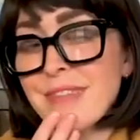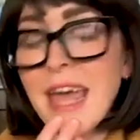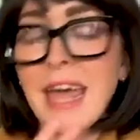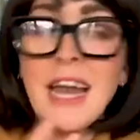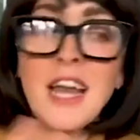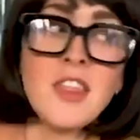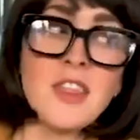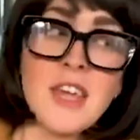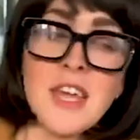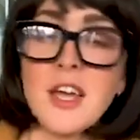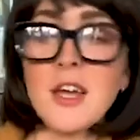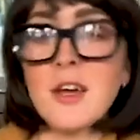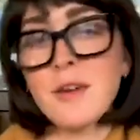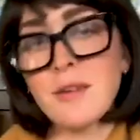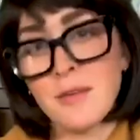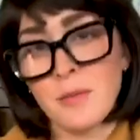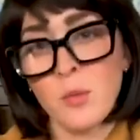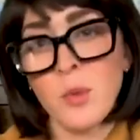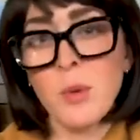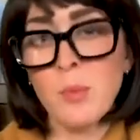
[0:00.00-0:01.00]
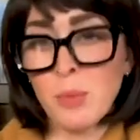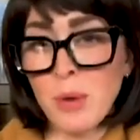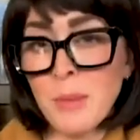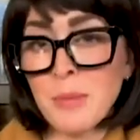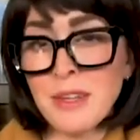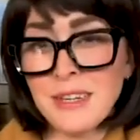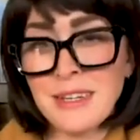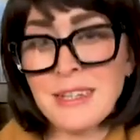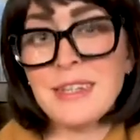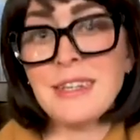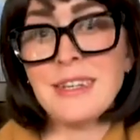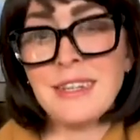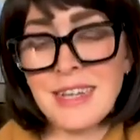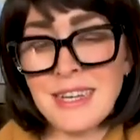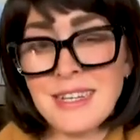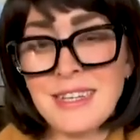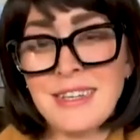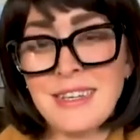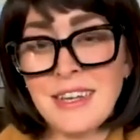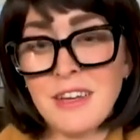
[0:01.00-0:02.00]
And I think we probably need to
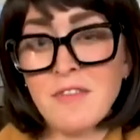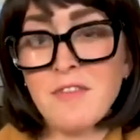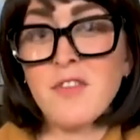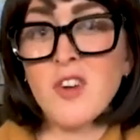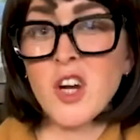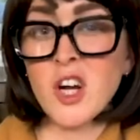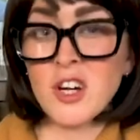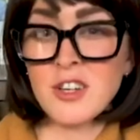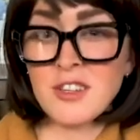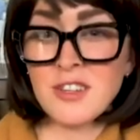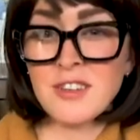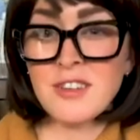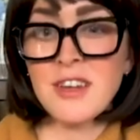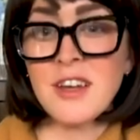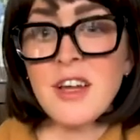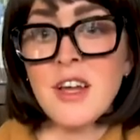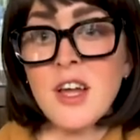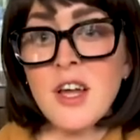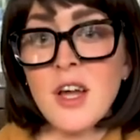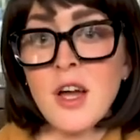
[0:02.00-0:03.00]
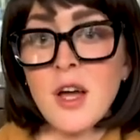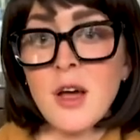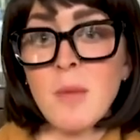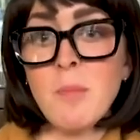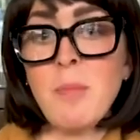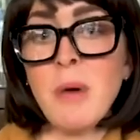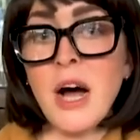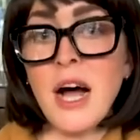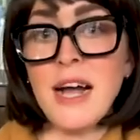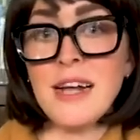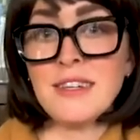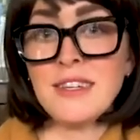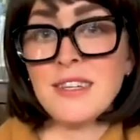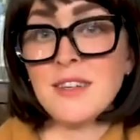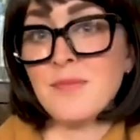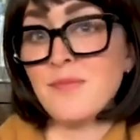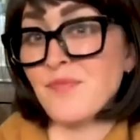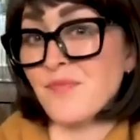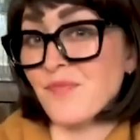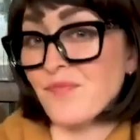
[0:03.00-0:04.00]
taste it first,
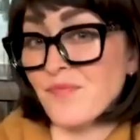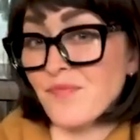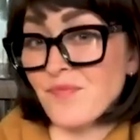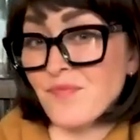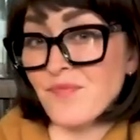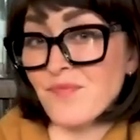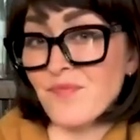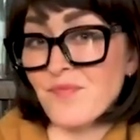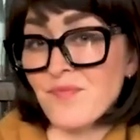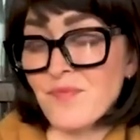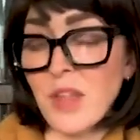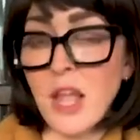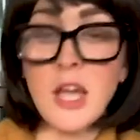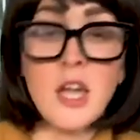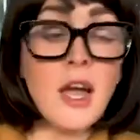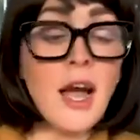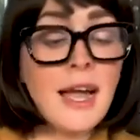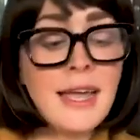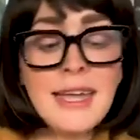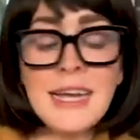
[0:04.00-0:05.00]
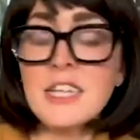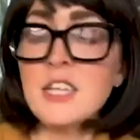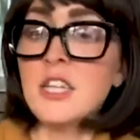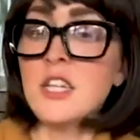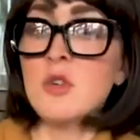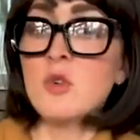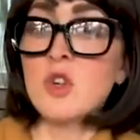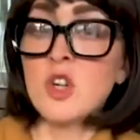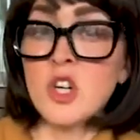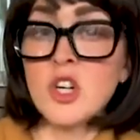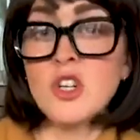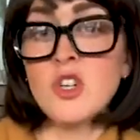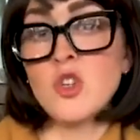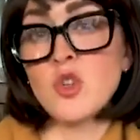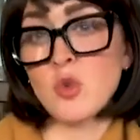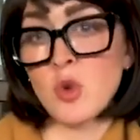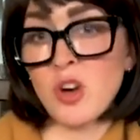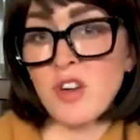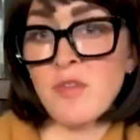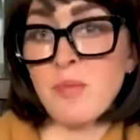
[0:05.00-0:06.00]
but I guess you could
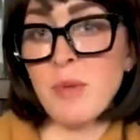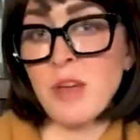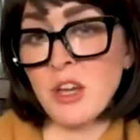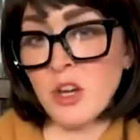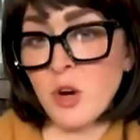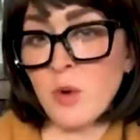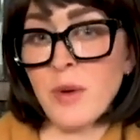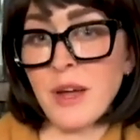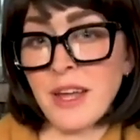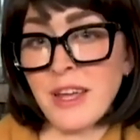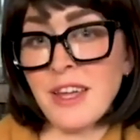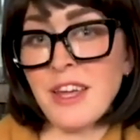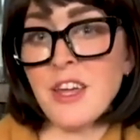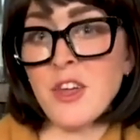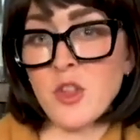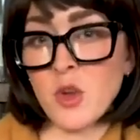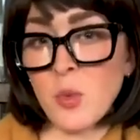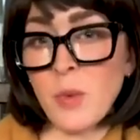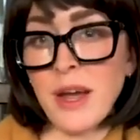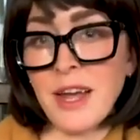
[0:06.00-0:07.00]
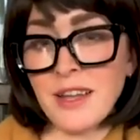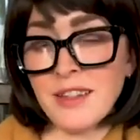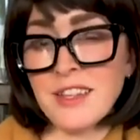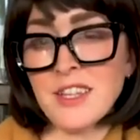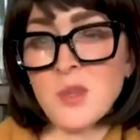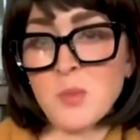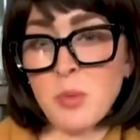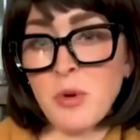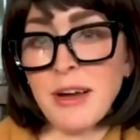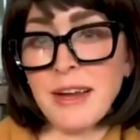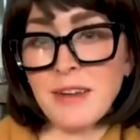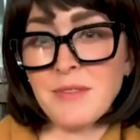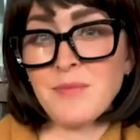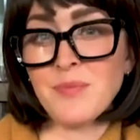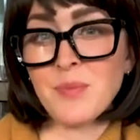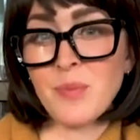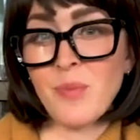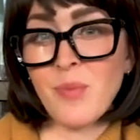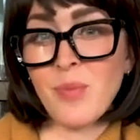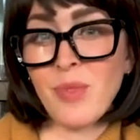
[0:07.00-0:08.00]
sort of be going either way at this point.
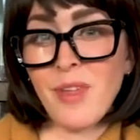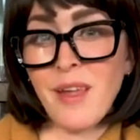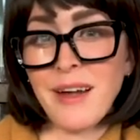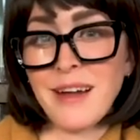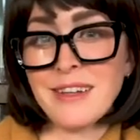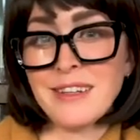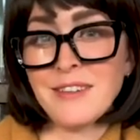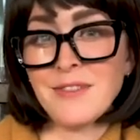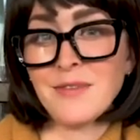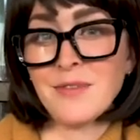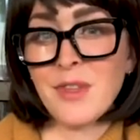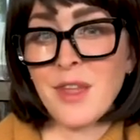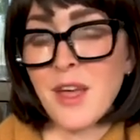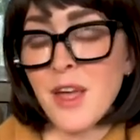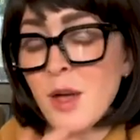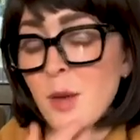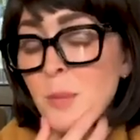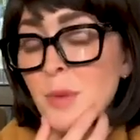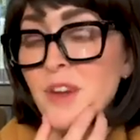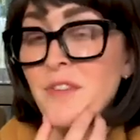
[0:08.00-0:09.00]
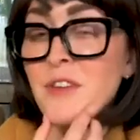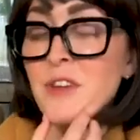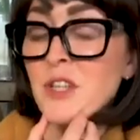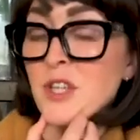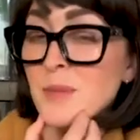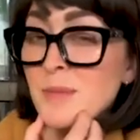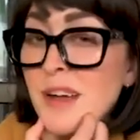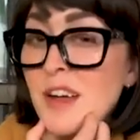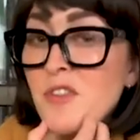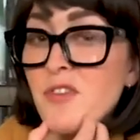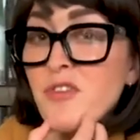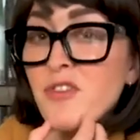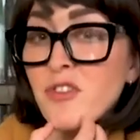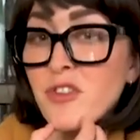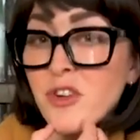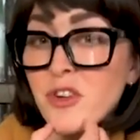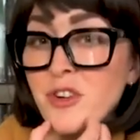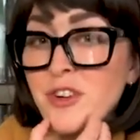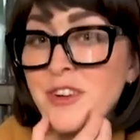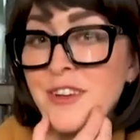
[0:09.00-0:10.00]
But if you smell
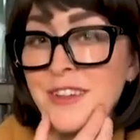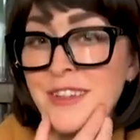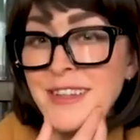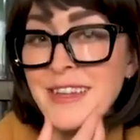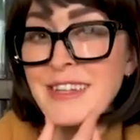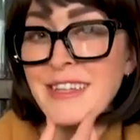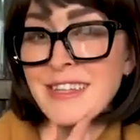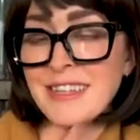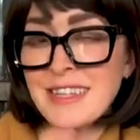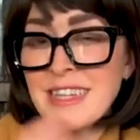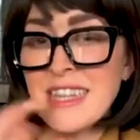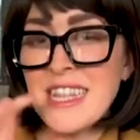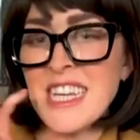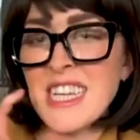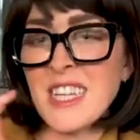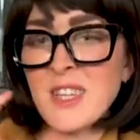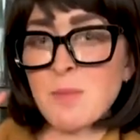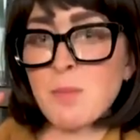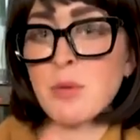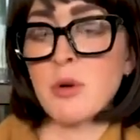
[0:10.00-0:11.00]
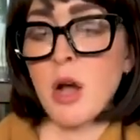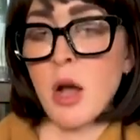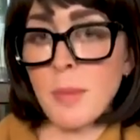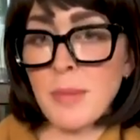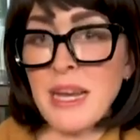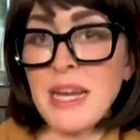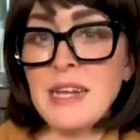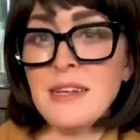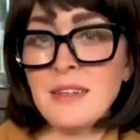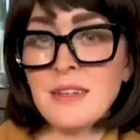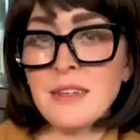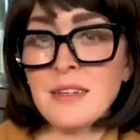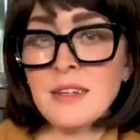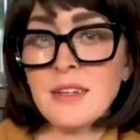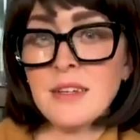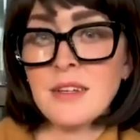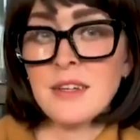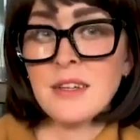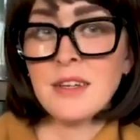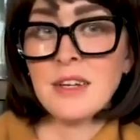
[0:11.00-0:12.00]
fruit that's this prominent,
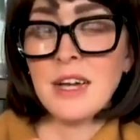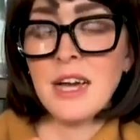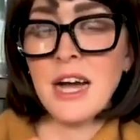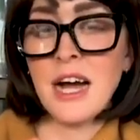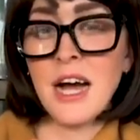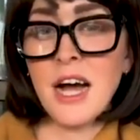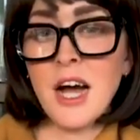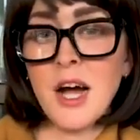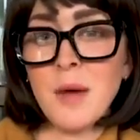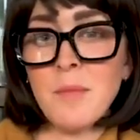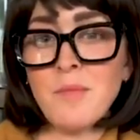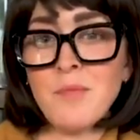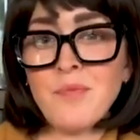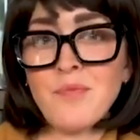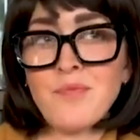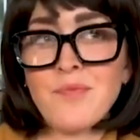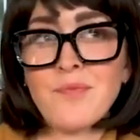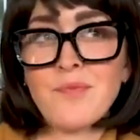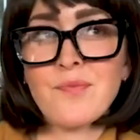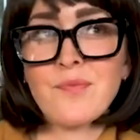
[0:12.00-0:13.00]
again,